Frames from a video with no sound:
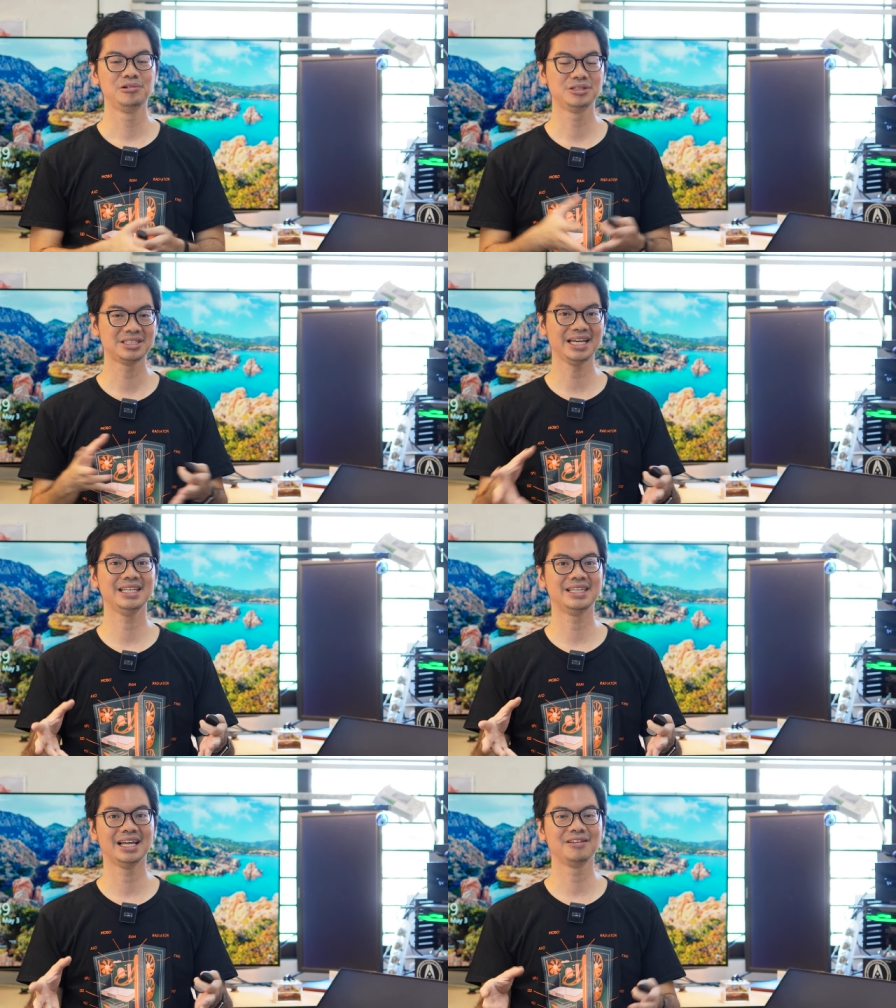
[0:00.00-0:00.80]
who say
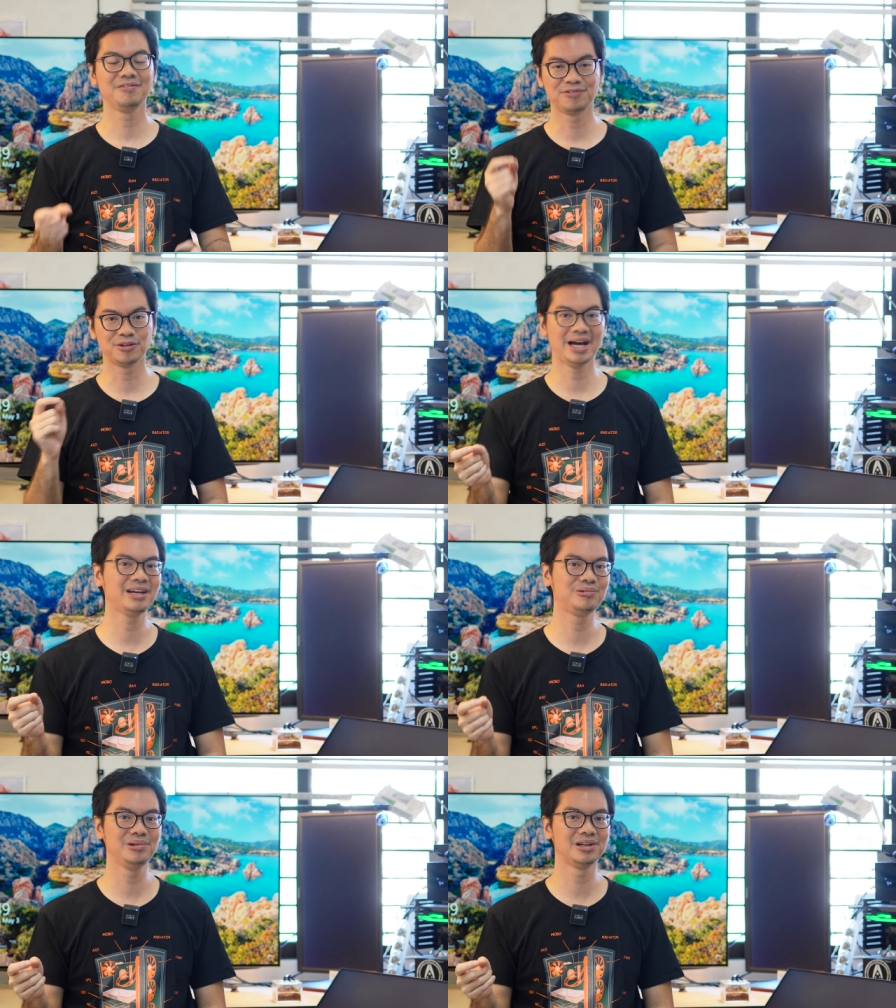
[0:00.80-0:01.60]
that for my
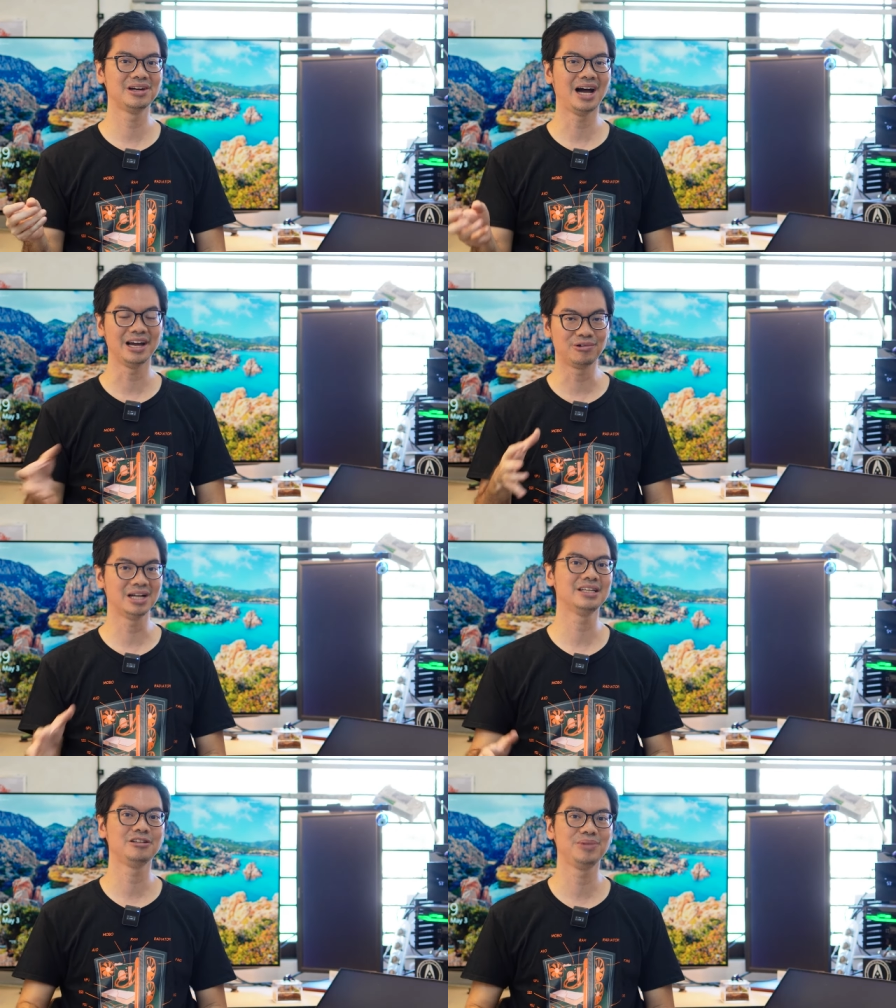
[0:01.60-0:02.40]
cooler, I
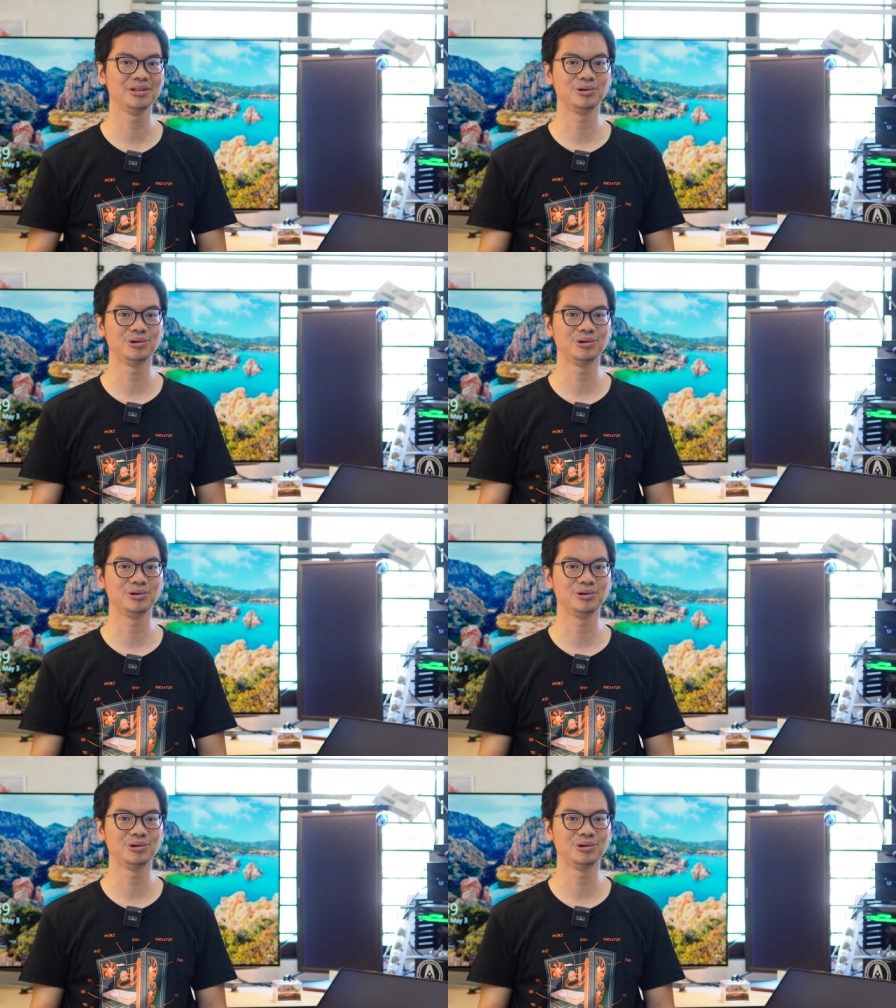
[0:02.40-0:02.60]
want it to be a